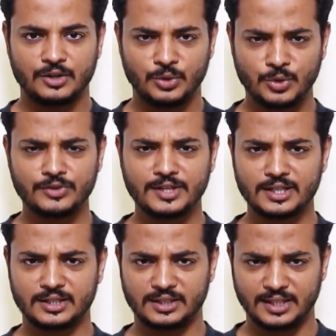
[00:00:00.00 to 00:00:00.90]
Do you
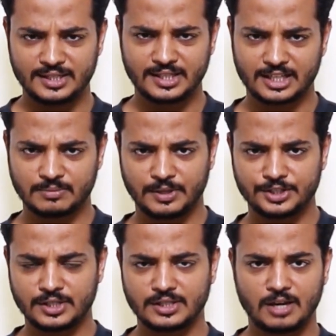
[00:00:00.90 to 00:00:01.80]
think these
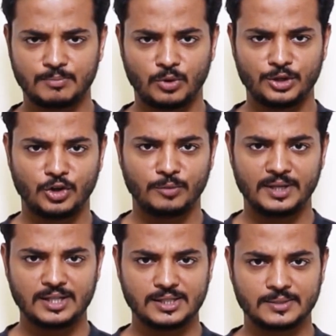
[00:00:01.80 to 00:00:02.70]
expressions are
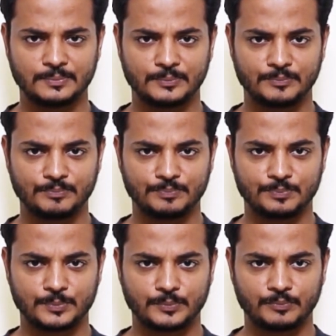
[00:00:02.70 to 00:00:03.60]
polynomials?
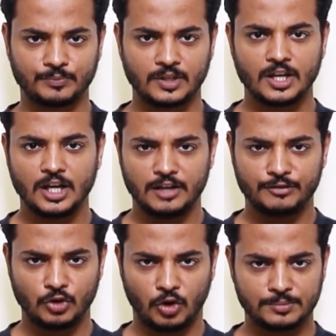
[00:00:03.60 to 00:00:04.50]

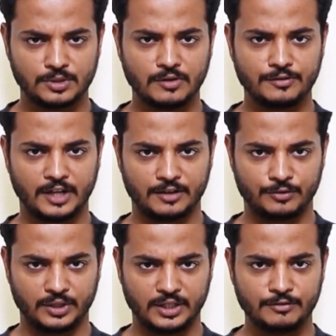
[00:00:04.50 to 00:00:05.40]
If you observe
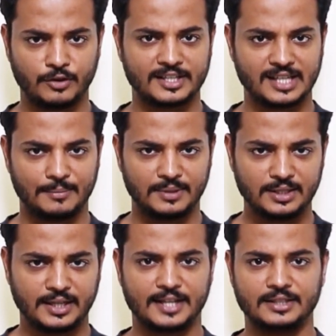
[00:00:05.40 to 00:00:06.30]
carefully, for
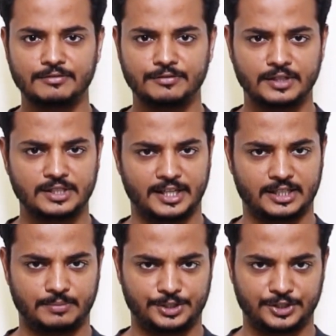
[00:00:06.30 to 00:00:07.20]
example, take the first
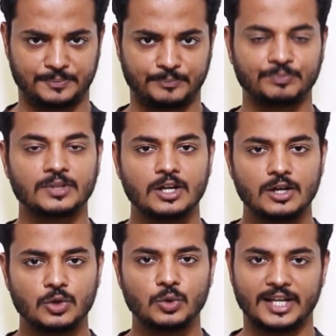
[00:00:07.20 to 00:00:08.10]
expression,
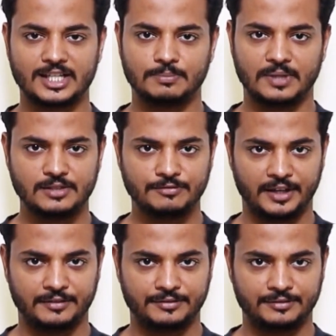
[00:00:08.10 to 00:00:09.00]
root x plus
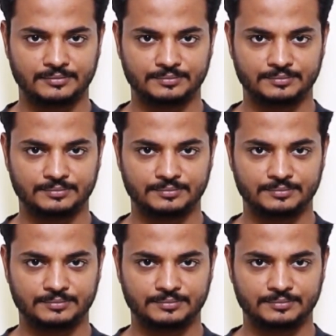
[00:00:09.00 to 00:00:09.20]
5.